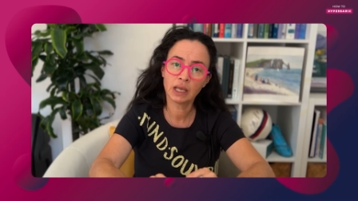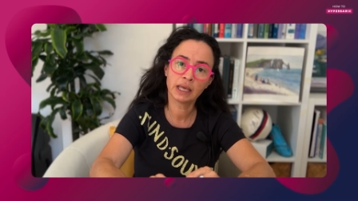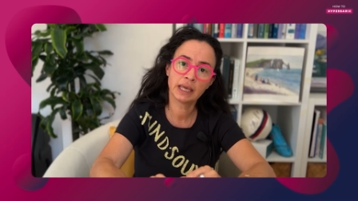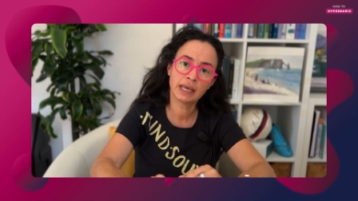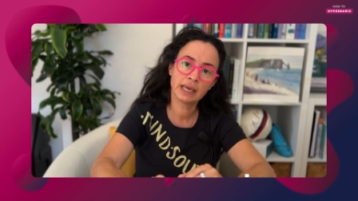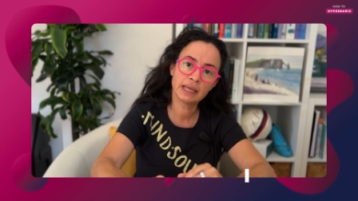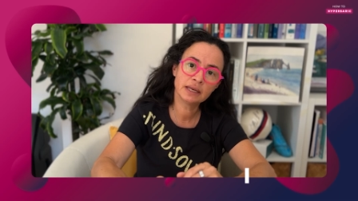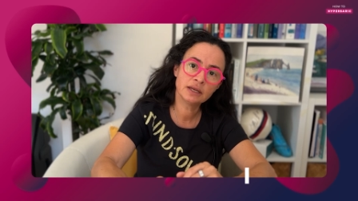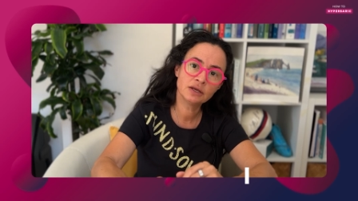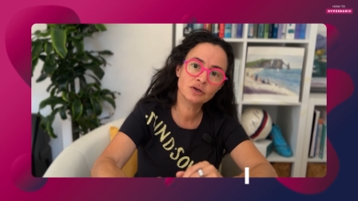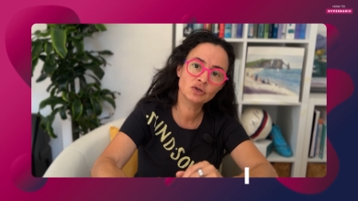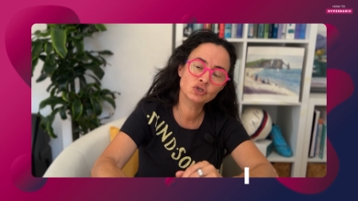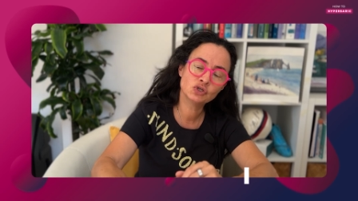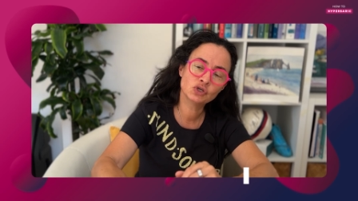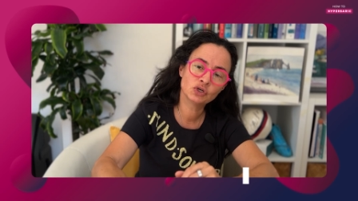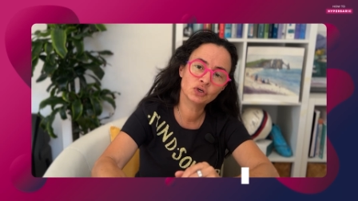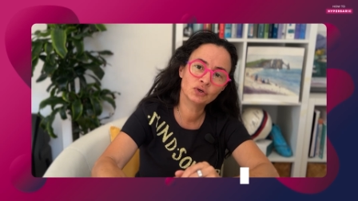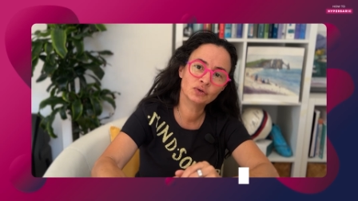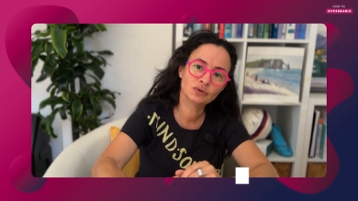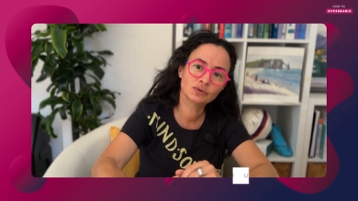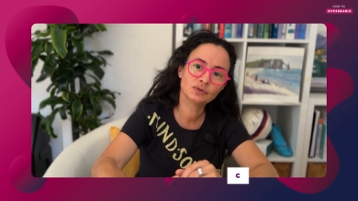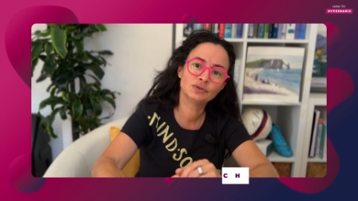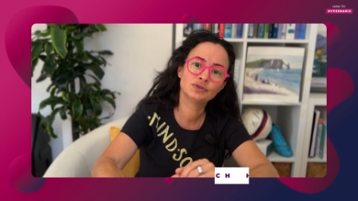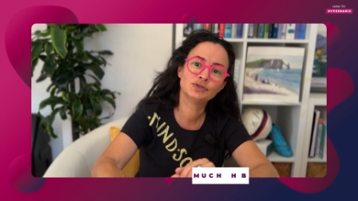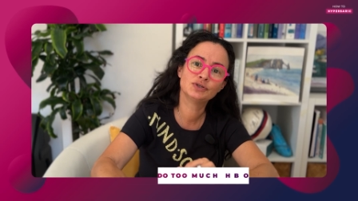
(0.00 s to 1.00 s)
Can you
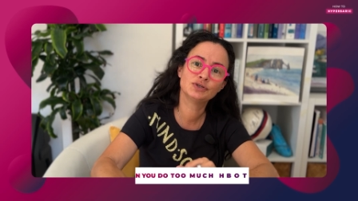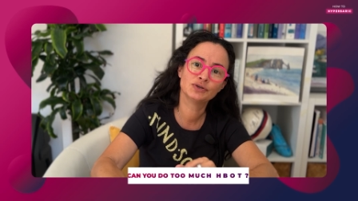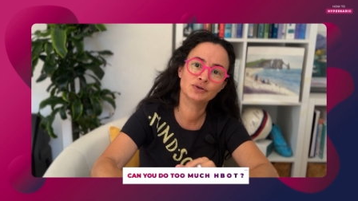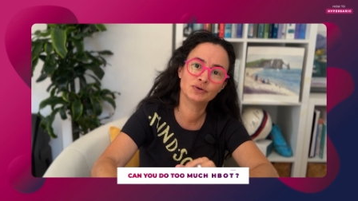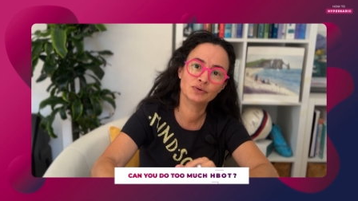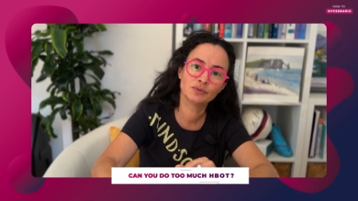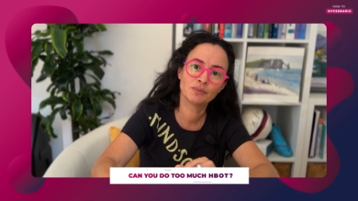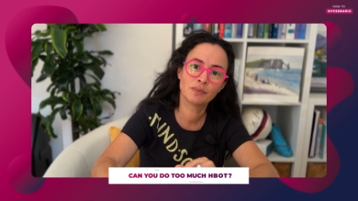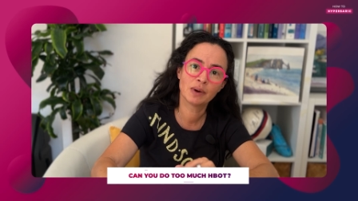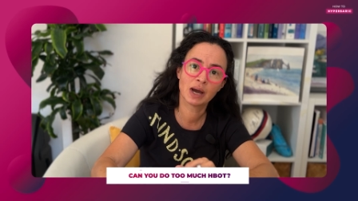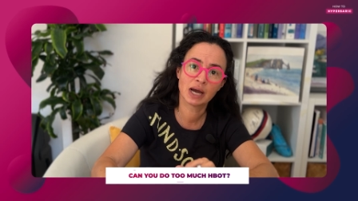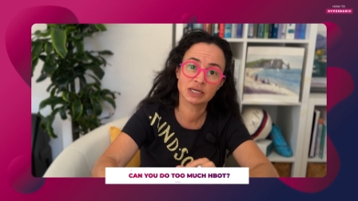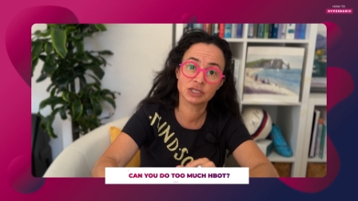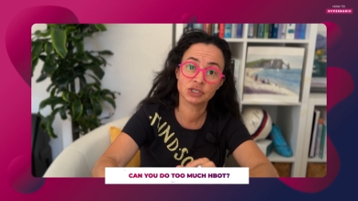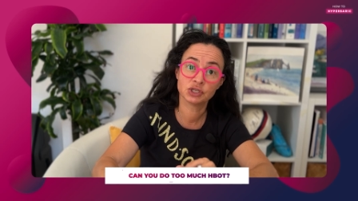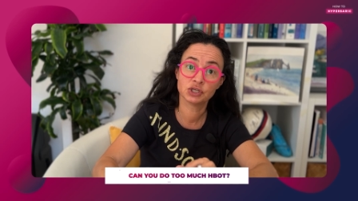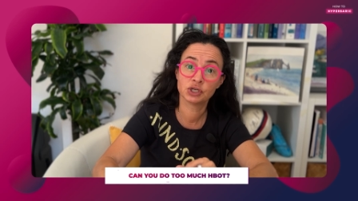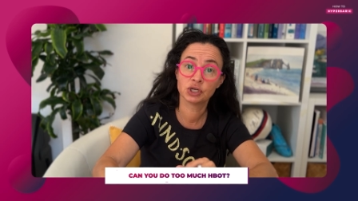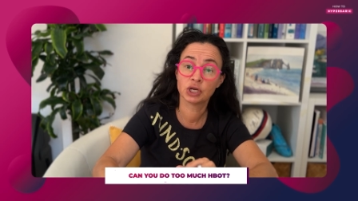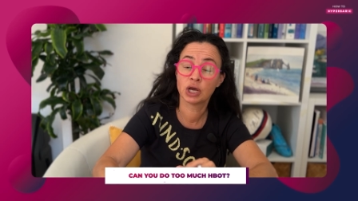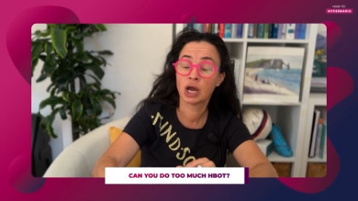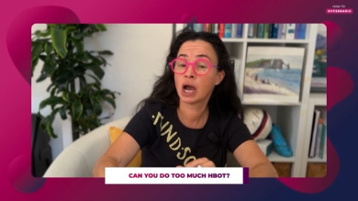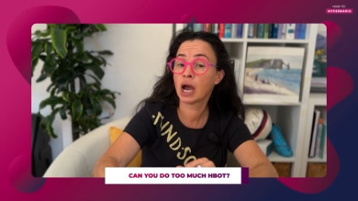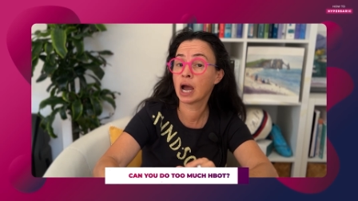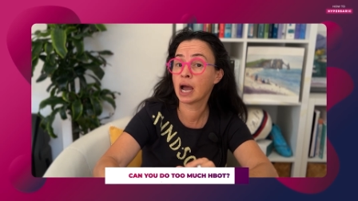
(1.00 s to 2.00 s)
do too much
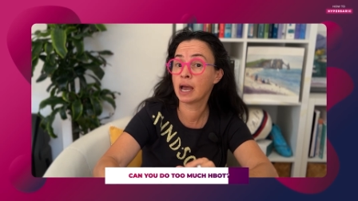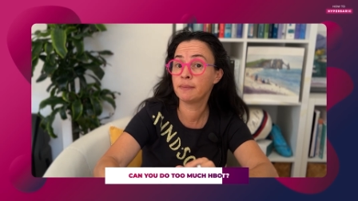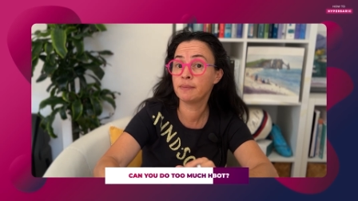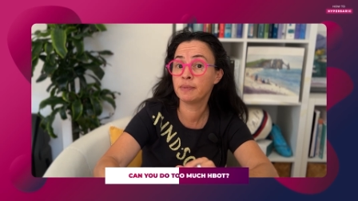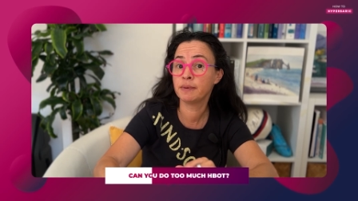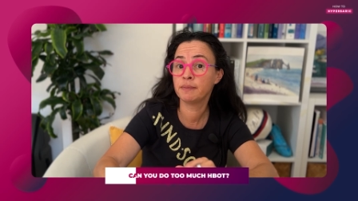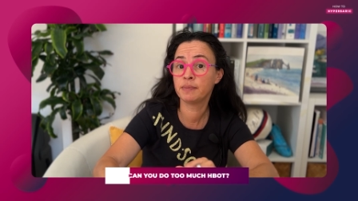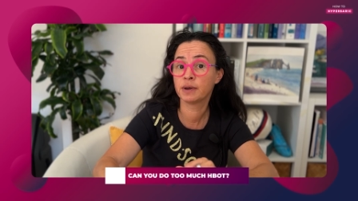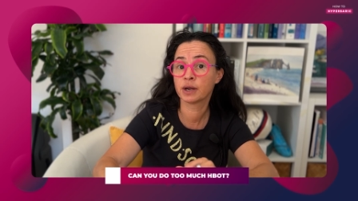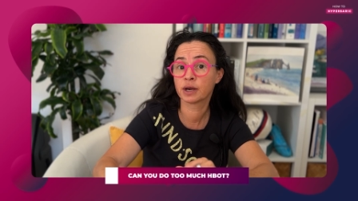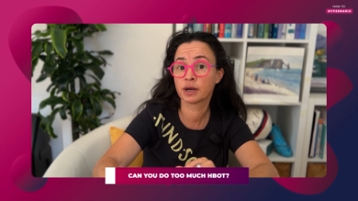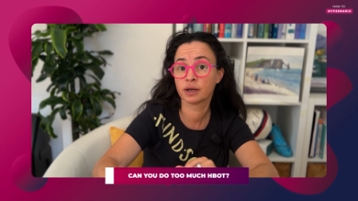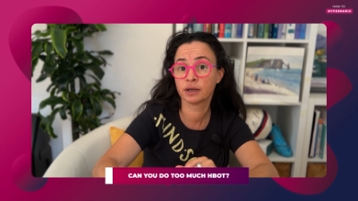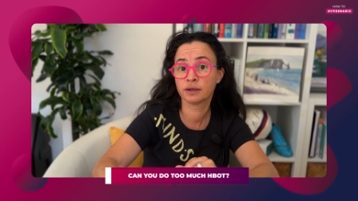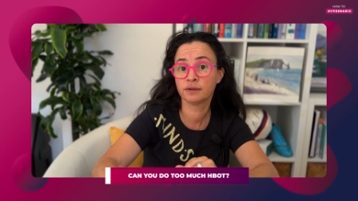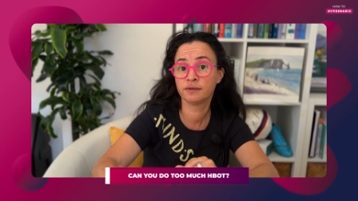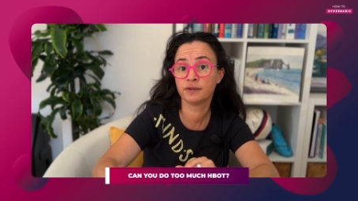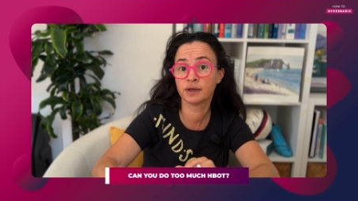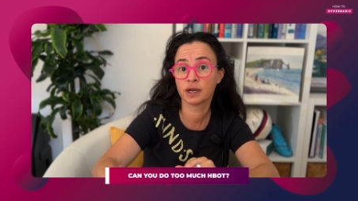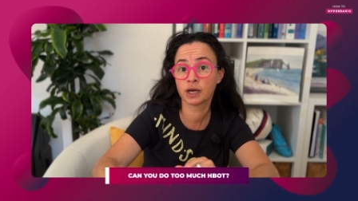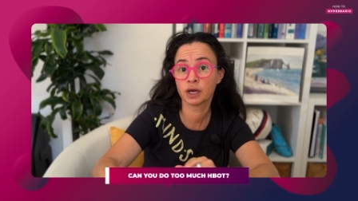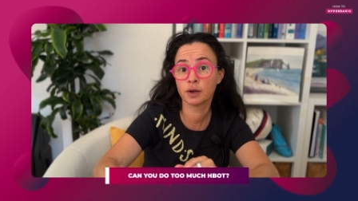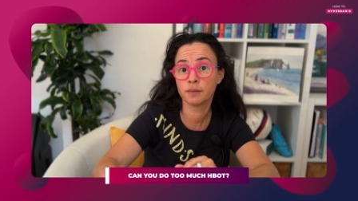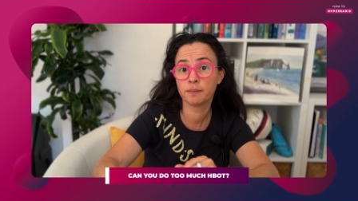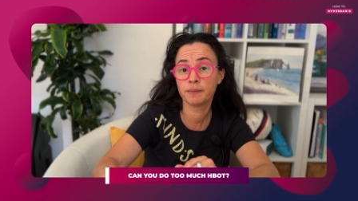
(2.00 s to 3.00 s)
hyperbaric
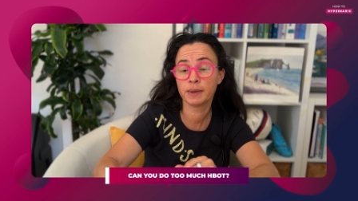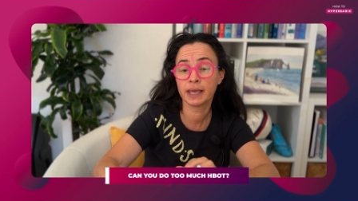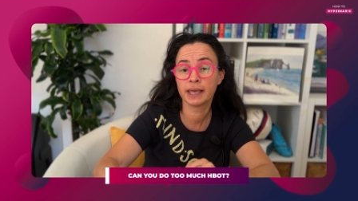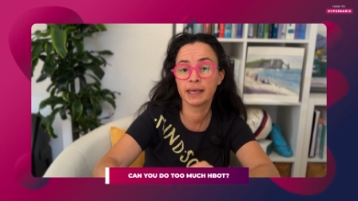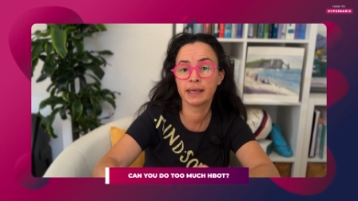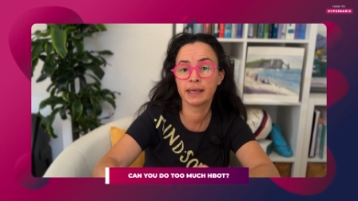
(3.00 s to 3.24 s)
therapy?